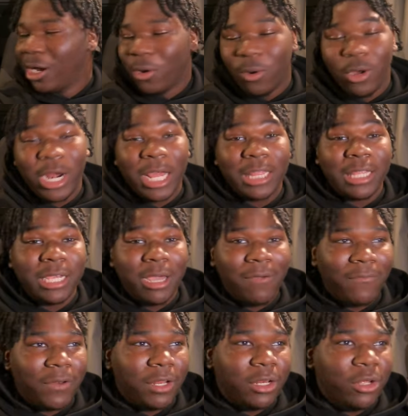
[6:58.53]
What I think
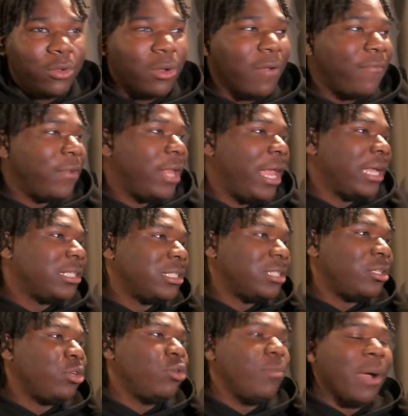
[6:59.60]
I'm gonna do, I'm gonna ask this
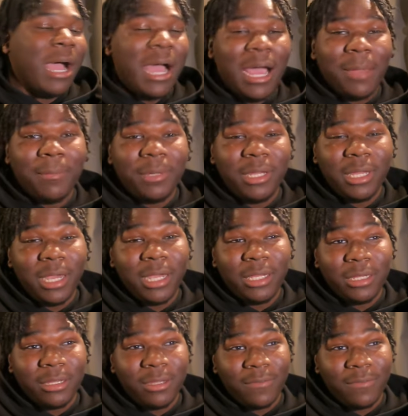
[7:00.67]
dude behind me, hey,